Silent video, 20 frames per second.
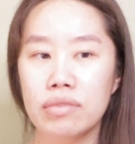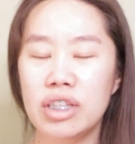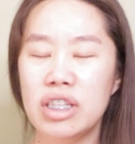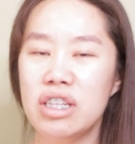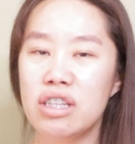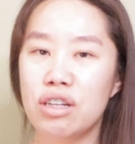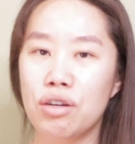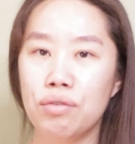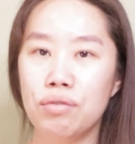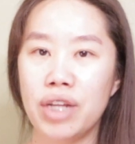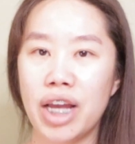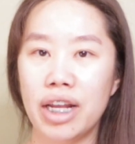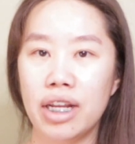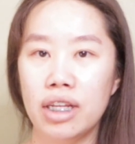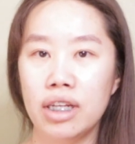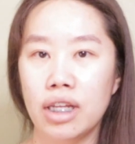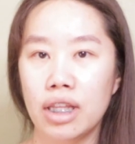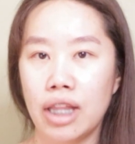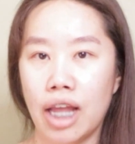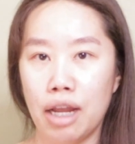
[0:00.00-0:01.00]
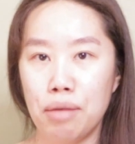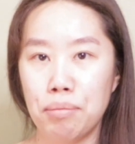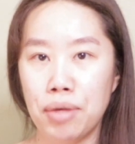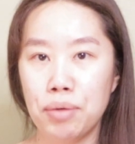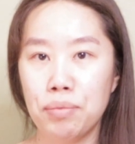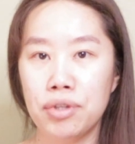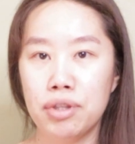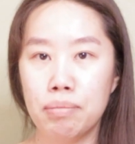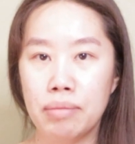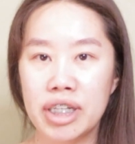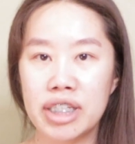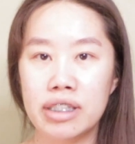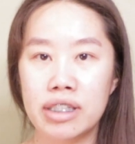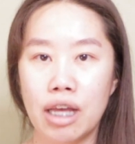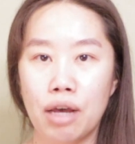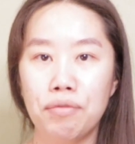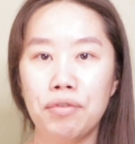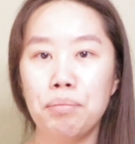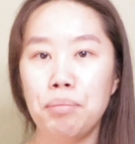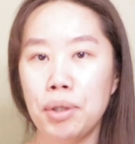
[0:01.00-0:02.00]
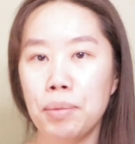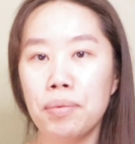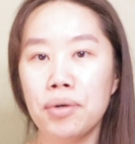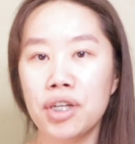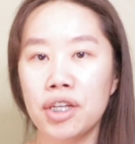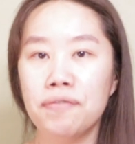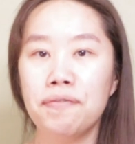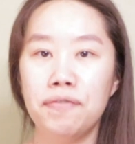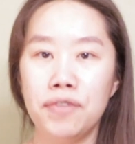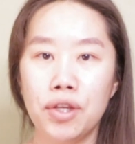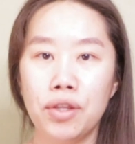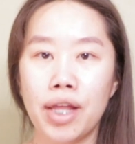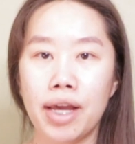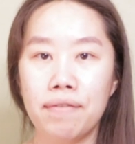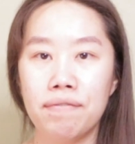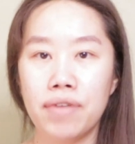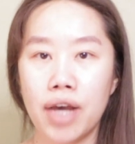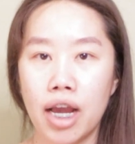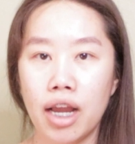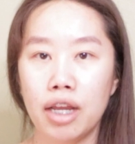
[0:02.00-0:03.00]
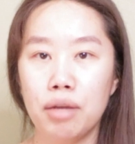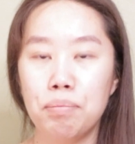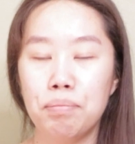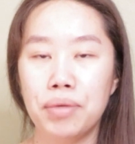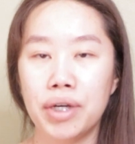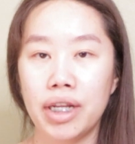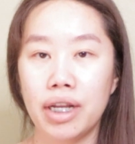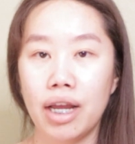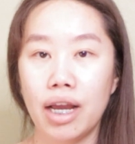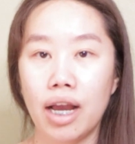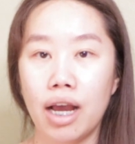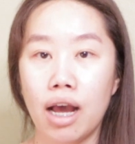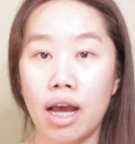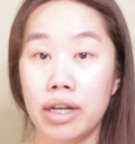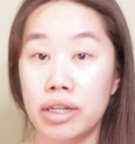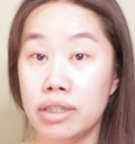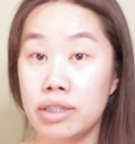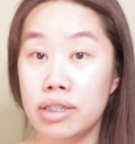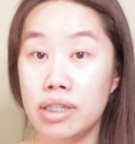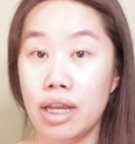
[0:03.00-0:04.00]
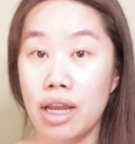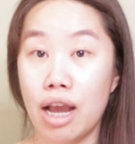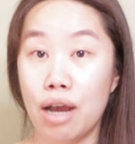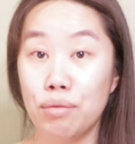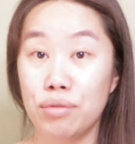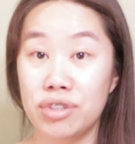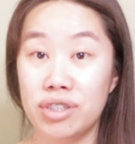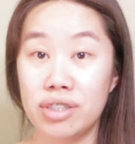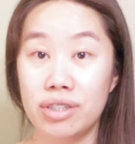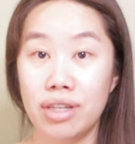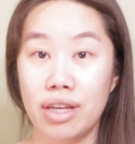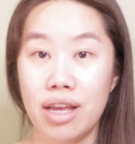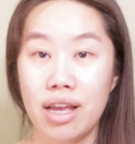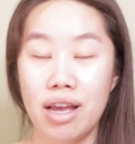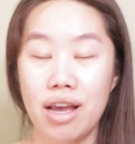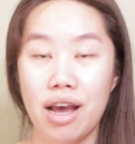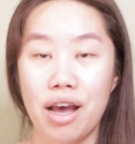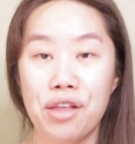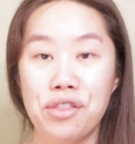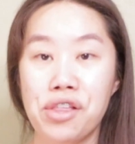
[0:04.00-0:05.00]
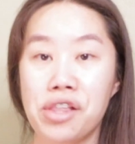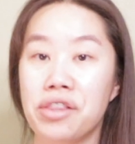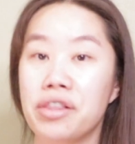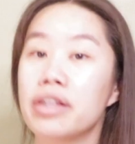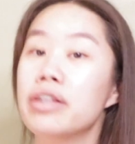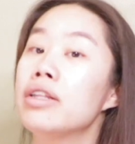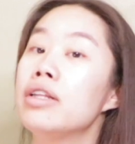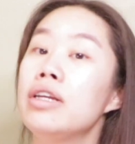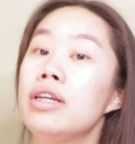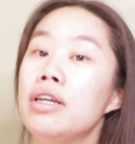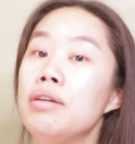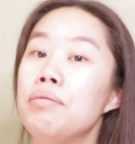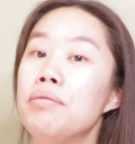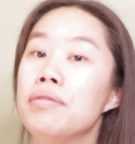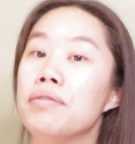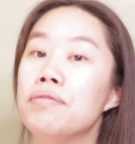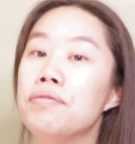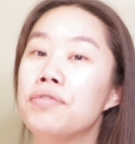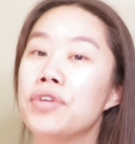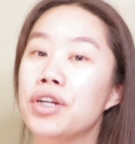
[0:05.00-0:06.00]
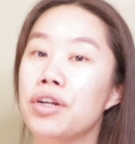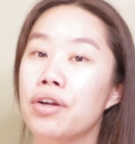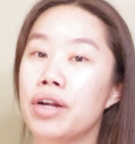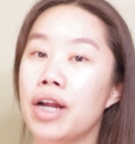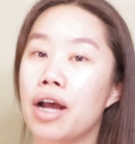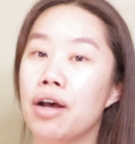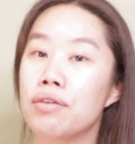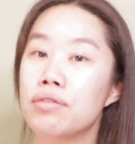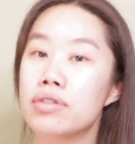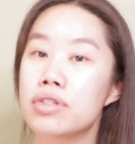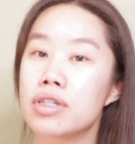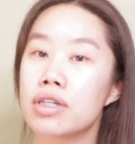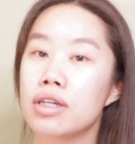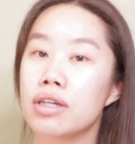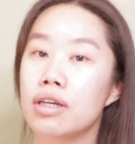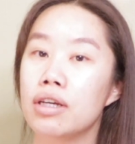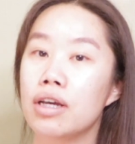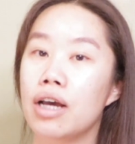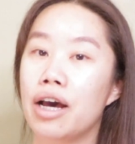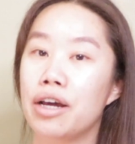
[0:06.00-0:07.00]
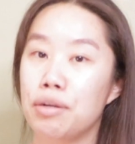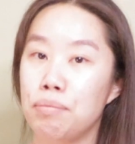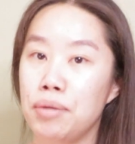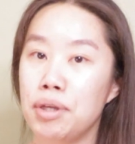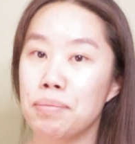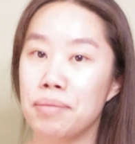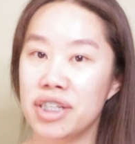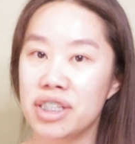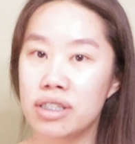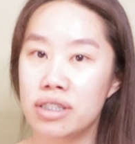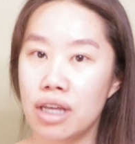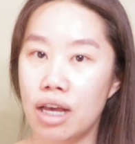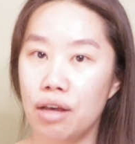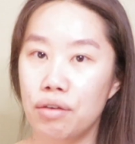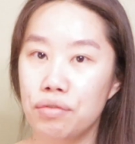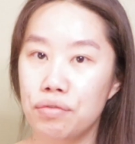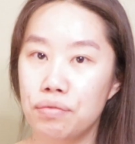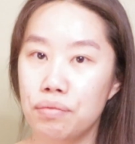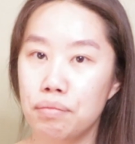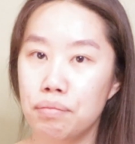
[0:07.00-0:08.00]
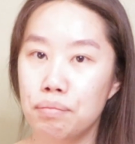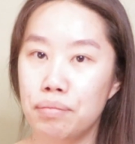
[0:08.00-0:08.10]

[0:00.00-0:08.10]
not in alignment with myself, and people can feel that vibe. But honestly, I was authentically figuring out how to be myself.